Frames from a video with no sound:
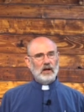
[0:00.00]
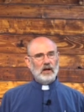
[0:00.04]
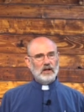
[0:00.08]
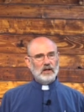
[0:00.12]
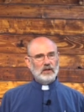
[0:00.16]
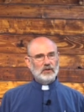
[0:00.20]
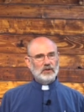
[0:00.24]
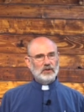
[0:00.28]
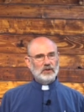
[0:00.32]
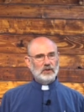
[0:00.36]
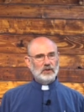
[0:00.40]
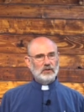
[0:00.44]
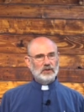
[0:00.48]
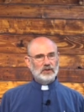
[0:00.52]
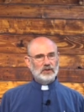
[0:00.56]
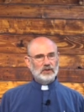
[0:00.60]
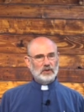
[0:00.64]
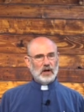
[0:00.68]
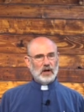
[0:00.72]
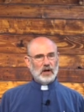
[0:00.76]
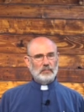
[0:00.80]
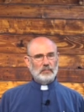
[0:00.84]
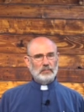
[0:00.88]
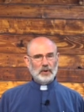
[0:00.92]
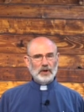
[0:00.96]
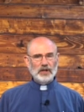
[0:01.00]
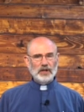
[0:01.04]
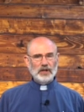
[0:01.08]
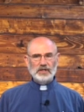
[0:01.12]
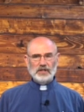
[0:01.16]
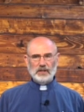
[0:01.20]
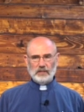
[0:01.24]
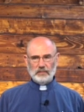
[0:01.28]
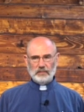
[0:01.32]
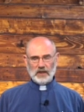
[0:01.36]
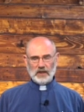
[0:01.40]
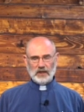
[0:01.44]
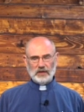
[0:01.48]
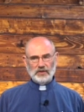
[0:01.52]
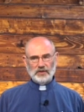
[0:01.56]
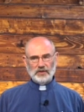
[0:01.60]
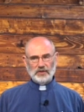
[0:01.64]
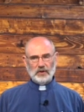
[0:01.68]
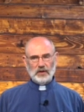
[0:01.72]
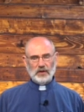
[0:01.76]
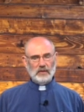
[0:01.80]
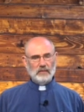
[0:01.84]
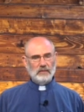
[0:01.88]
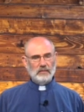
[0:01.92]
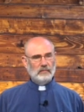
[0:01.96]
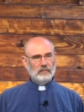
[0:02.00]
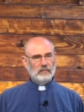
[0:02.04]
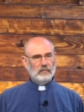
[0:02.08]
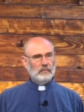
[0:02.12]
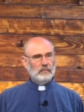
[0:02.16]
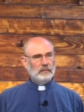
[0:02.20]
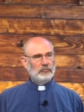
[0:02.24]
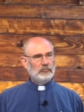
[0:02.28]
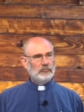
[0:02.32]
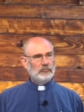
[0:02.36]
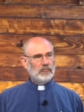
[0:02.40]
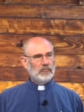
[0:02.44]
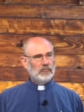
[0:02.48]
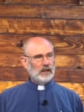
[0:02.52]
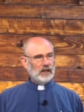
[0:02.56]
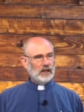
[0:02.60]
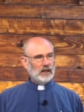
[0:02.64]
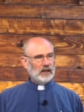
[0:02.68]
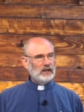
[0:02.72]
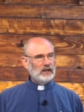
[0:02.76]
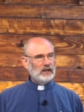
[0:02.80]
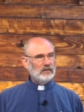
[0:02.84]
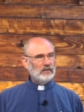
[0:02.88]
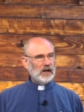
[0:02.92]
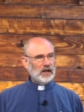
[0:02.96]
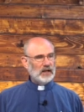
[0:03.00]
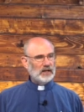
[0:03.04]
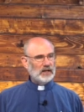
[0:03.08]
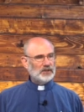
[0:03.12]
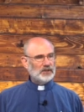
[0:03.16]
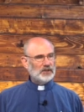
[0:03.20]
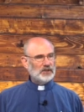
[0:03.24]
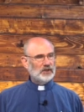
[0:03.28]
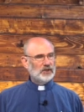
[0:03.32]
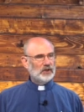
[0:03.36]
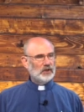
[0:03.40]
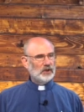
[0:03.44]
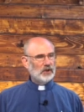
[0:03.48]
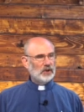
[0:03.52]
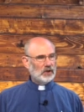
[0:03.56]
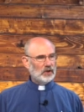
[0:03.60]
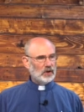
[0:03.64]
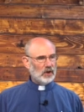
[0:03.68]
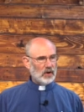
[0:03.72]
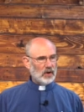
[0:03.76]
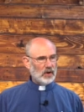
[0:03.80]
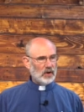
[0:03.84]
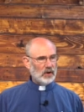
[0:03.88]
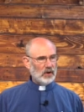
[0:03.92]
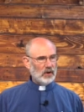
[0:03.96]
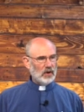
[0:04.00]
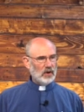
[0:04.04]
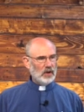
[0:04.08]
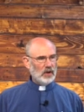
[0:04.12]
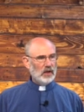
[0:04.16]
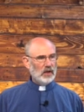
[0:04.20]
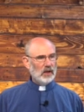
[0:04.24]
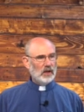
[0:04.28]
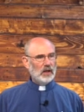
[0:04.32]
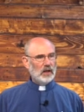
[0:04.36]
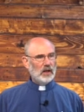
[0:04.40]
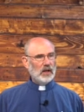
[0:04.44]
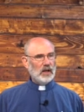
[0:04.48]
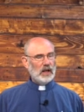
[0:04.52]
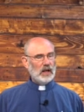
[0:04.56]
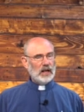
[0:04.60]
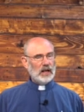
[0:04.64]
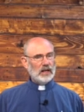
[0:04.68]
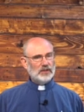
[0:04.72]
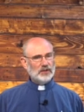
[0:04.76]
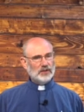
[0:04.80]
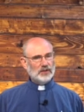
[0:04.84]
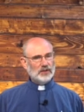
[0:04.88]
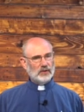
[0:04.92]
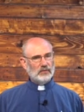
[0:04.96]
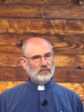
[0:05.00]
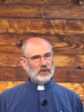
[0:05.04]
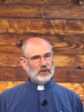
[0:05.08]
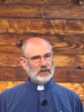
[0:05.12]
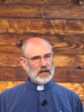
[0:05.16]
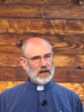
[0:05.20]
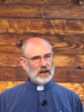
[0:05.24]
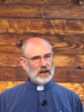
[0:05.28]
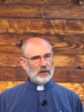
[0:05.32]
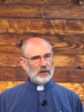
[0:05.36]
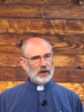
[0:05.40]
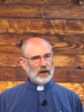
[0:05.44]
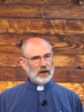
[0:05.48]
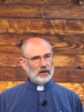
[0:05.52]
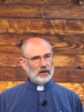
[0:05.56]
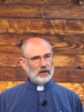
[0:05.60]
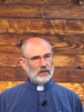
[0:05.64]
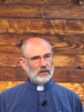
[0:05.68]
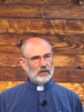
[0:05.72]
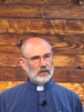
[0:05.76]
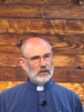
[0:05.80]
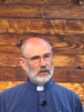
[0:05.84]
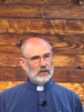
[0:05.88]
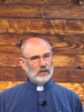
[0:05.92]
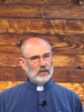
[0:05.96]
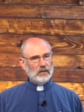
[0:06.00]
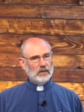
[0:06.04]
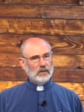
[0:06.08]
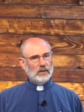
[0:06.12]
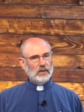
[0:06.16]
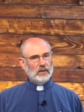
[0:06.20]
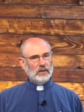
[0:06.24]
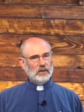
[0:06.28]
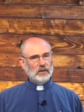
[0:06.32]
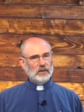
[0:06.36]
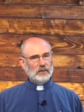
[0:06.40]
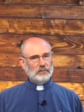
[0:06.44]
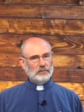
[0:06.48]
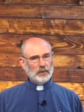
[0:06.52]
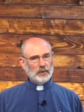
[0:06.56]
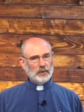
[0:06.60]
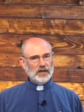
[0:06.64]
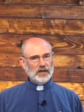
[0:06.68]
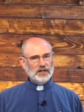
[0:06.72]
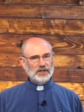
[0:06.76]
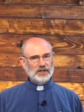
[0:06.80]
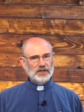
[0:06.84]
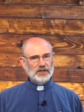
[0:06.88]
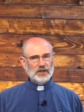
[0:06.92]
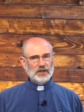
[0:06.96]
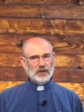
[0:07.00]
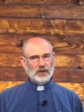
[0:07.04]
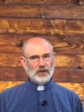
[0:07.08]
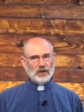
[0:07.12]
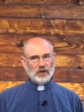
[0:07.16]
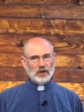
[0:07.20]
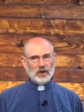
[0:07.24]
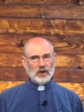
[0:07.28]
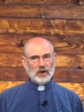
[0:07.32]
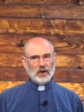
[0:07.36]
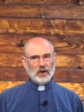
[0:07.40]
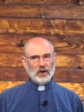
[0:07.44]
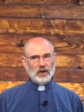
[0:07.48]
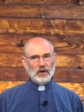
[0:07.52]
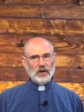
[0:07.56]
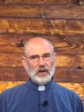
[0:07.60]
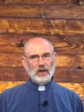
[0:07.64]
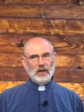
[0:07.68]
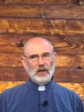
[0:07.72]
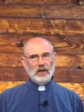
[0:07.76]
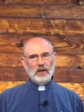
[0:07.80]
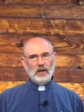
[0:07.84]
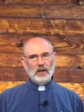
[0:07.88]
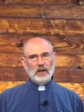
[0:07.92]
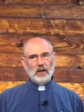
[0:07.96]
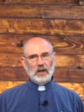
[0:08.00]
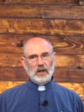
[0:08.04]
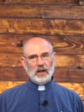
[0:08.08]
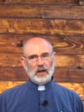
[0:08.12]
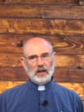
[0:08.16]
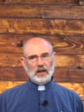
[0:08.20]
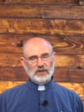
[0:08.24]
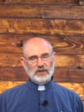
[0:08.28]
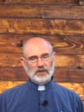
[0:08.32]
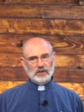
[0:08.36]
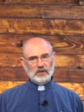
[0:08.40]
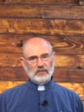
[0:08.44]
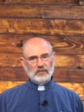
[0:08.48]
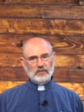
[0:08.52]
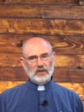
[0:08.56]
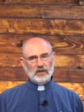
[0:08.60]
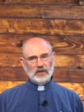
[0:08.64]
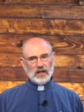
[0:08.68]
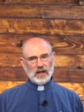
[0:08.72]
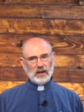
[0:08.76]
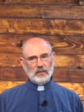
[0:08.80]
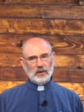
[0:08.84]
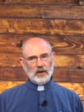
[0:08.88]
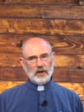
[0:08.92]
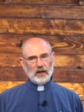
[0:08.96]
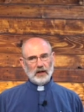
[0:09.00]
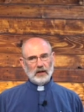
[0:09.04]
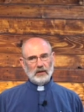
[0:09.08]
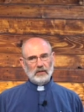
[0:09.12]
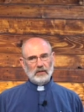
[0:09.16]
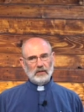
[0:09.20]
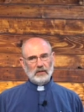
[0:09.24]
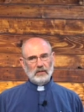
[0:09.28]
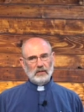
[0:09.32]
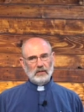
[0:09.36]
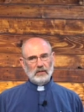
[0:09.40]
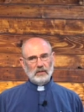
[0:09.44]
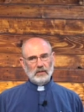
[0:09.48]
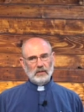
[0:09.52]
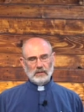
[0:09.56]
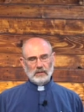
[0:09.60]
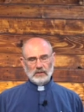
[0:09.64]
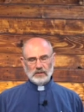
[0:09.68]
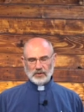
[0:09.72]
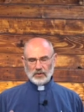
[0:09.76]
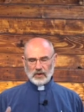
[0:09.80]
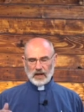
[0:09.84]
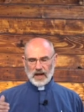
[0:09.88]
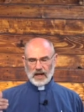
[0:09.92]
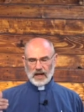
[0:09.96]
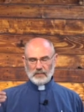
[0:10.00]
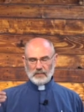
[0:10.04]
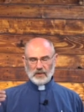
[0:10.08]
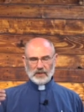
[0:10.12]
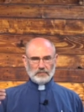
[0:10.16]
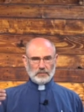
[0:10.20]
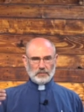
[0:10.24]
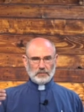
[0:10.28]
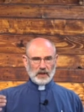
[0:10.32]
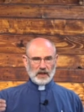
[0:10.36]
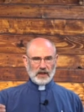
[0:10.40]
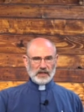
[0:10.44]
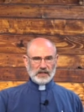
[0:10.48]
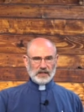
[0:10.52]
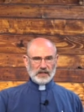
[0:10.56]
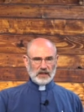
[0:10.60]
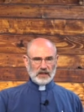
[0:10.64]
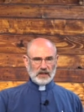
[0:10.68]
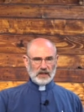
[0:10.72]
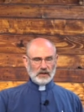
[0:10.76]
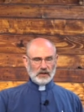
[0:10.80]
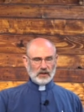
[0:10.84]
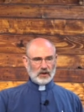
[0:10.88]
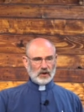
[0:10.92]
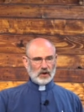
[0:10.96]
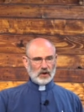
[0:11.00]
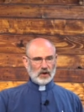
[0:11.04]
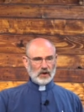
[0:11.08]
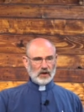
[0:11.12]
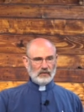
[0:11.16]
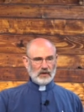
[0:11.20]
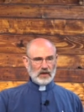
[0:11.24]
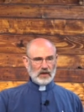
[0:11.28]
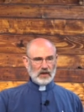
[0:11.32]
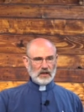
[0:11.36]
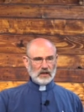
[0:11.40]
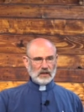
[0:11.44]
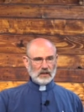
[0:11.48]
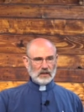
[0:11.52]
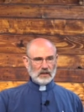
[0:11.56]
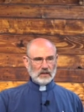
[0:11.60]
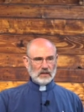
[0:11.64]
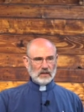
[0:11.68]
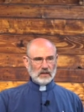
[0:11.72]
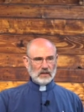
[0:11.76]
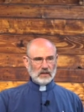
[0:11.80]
to describe priestly ministry. The Levites guard and serve the tabernacle. The priests guard and serve the tabernacle. So Adam is placed in the Garden of Eden